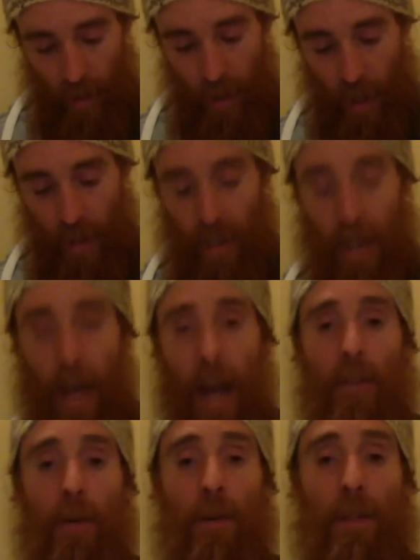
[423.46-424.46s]
actually
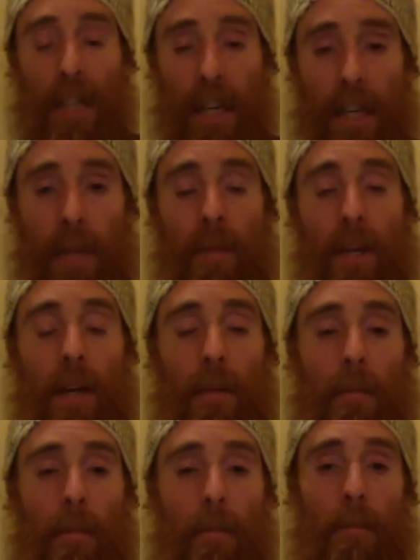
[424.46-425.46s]
Adoni,
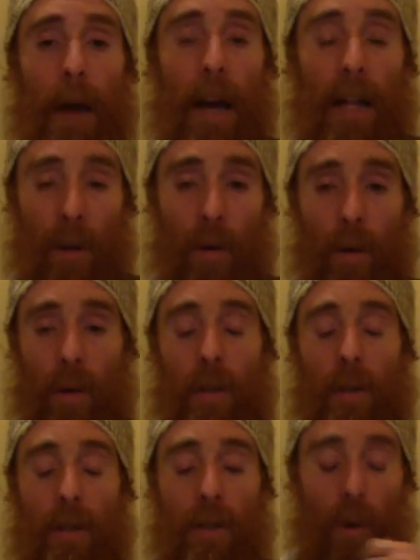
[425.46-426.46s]
my
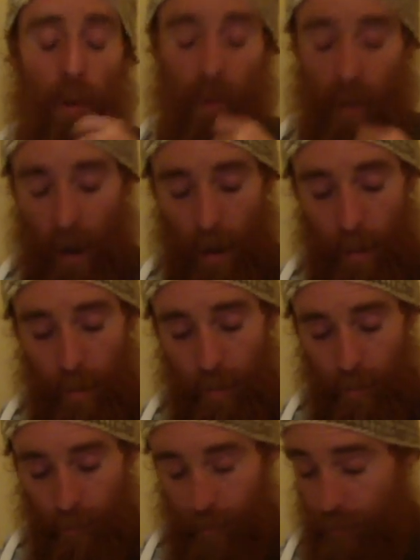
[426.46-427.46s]
Lord. So
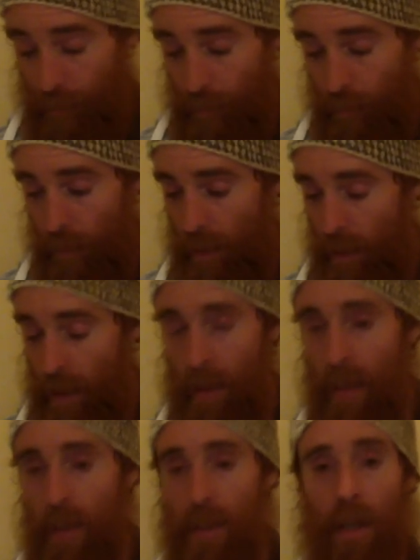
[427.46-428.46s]

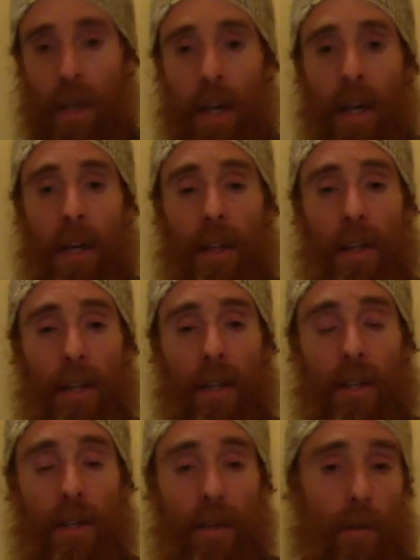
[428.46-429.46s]
this
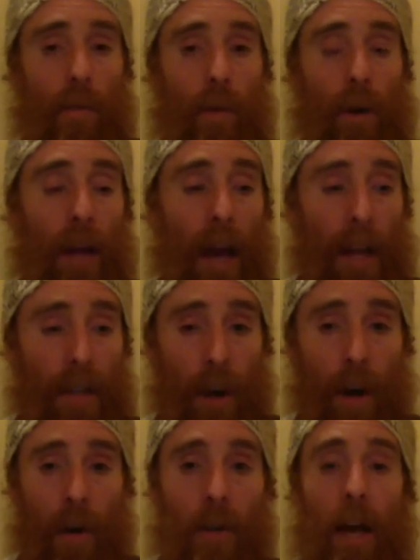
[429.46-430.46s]
is the word
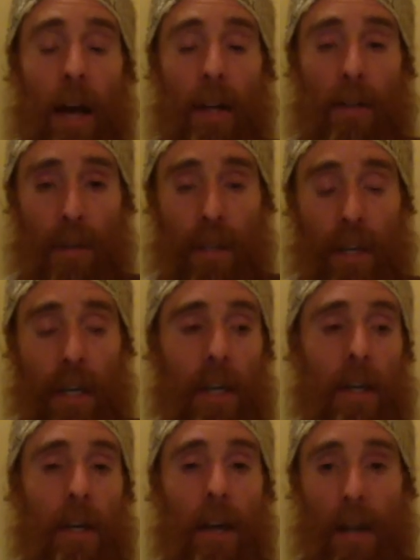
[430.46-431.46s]
Adon,
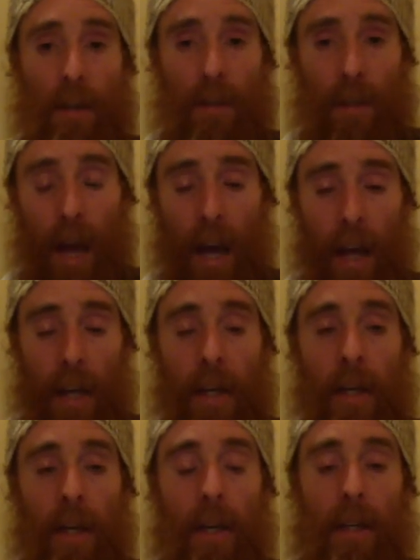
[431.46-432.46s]
Adoni,
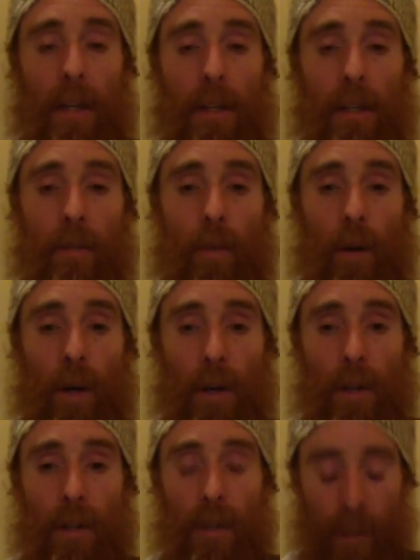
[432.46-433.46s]
Adonai. These
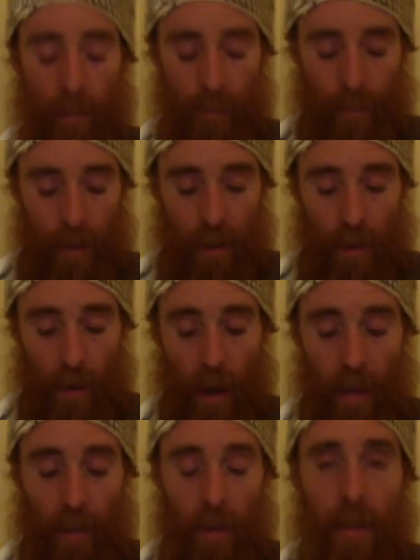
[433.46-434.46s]
words. So
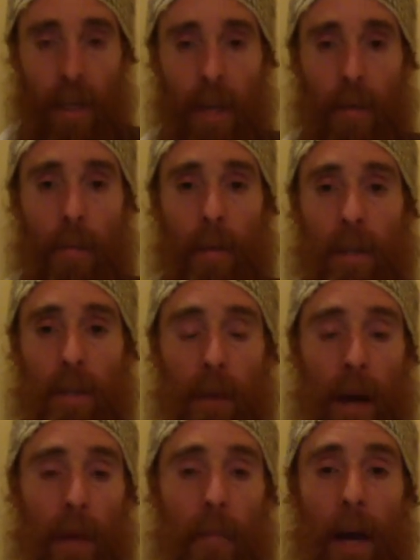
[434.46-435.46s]
Adoni means
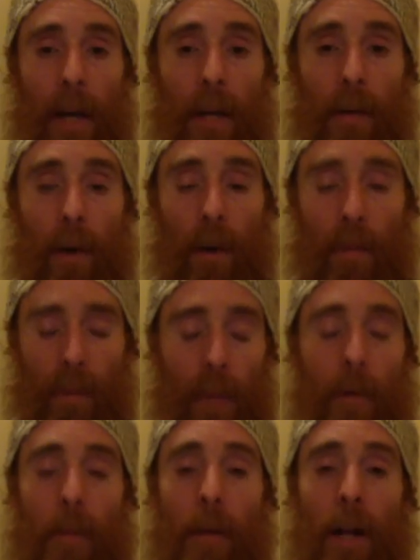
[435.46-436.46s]
my mighty one, or
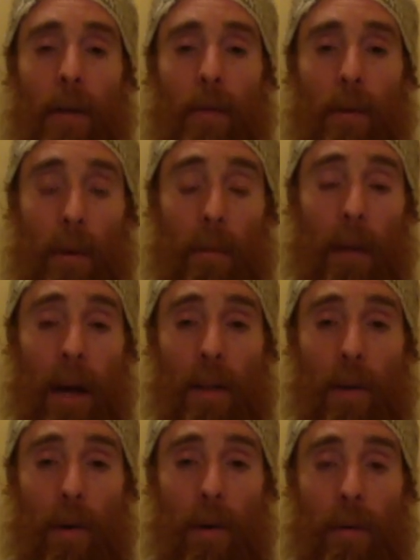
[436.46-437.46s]
not my mighty one, but my
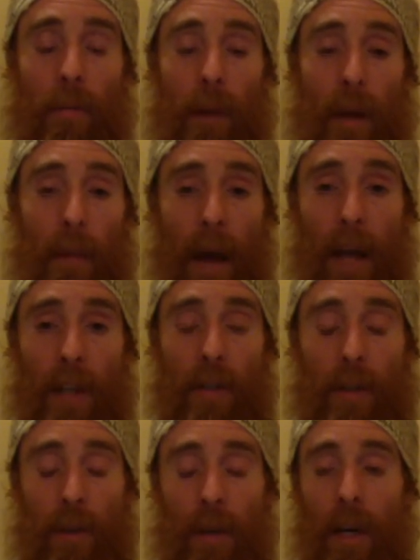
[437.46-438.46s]
Lord, my
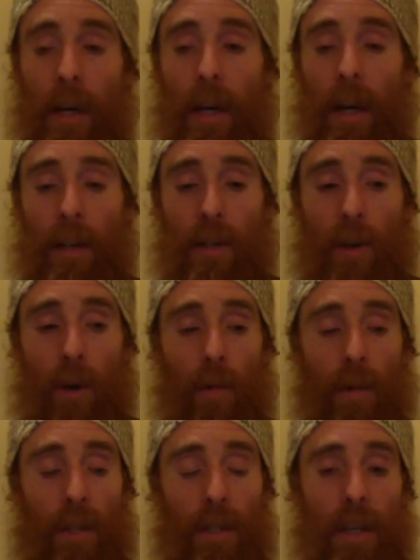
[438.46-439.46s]
master. And
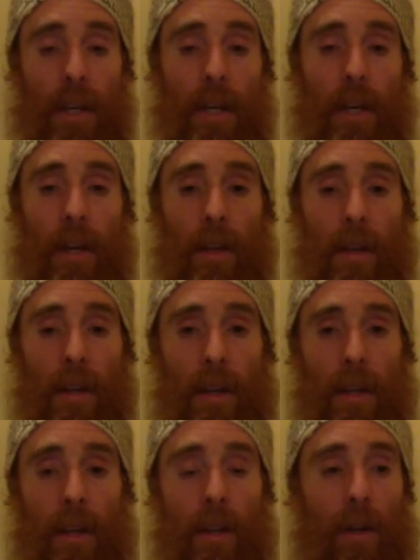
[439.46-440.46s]
so we see in
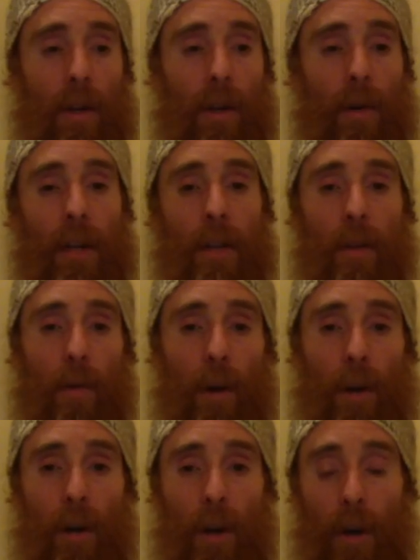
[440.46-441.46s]
the Greek the
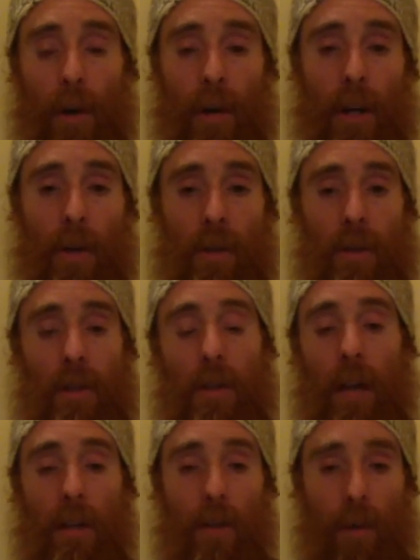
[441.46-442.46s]
word kurios is
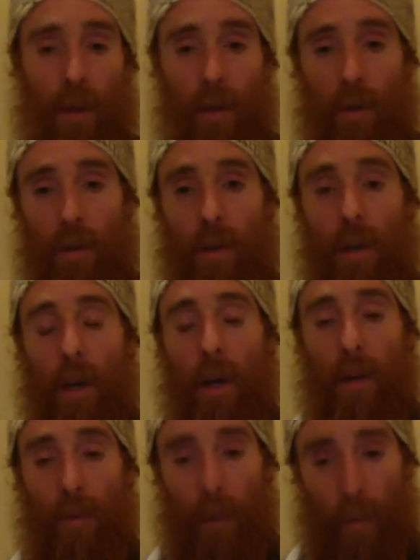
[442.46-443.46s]
also used
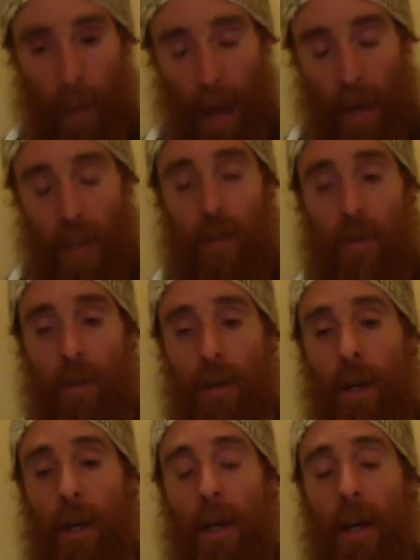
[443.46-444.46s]
for master
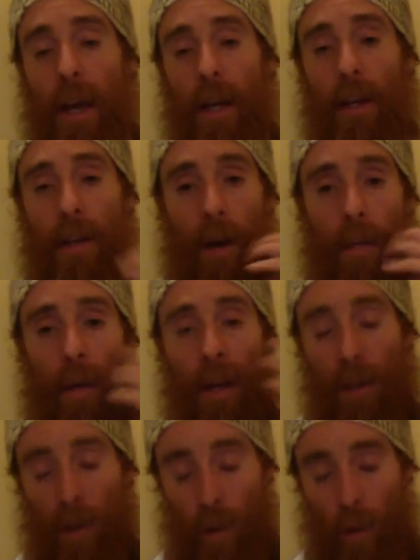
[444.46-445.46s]
and
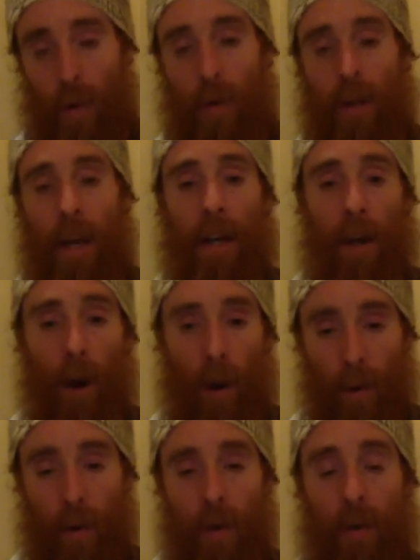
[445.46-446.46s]
Lord and
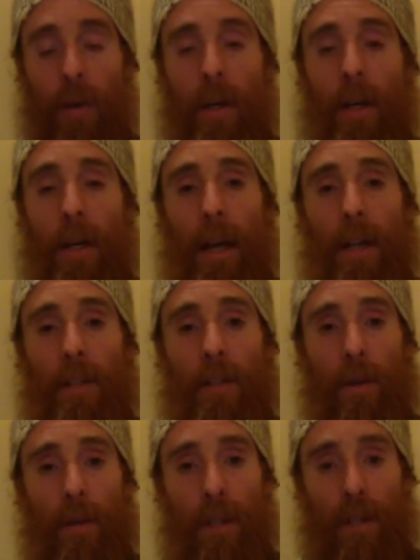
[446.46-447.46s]
owner. And
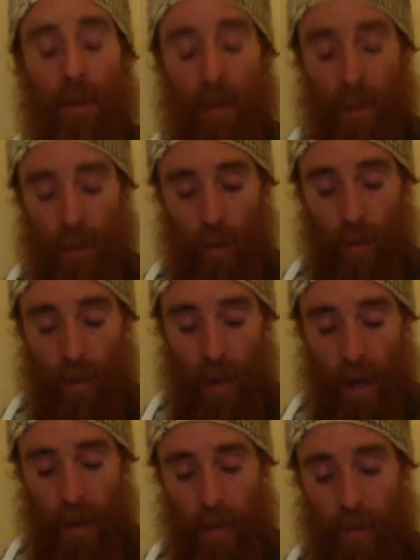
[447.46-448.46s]
so these are
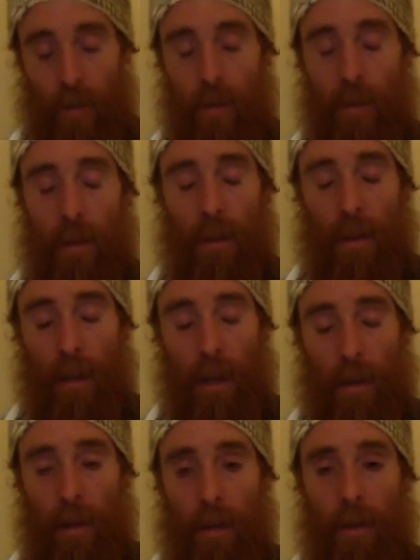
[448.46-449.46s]
titles
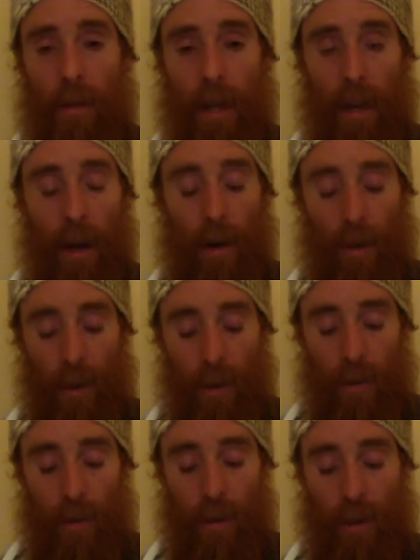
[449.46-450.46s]
that are
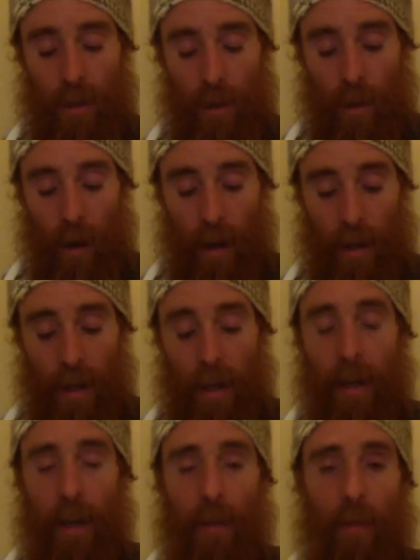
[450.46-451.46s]
used. And so
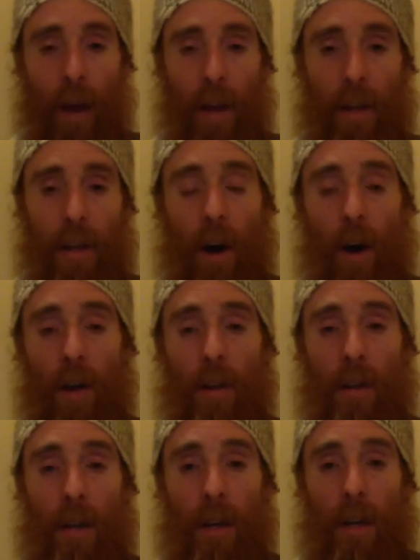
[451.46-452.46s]
it's fine to
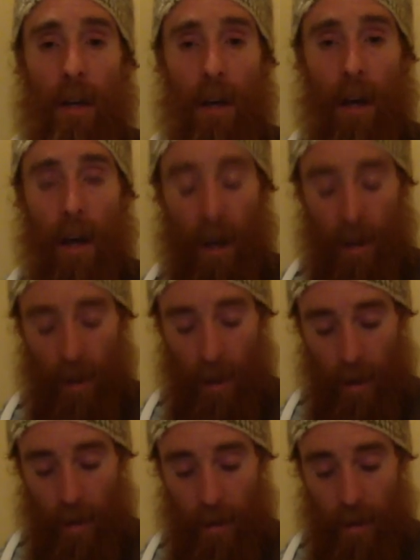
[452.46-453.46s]
call
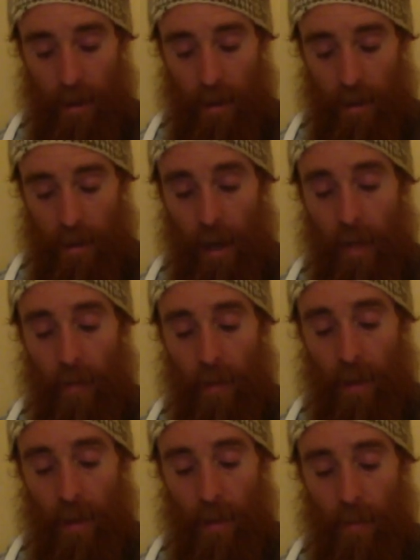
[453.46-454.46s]
David